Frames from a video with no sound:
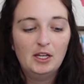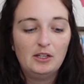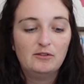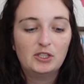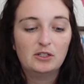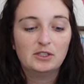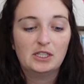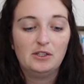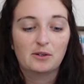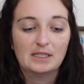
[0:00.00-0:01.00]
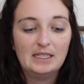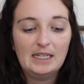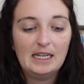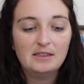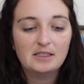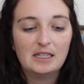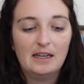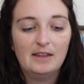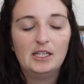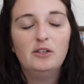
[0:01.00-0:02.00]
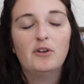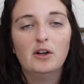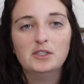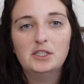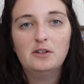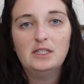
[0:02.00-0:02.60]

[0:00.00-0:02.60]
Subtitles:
you've chosen your tickets, and then you've also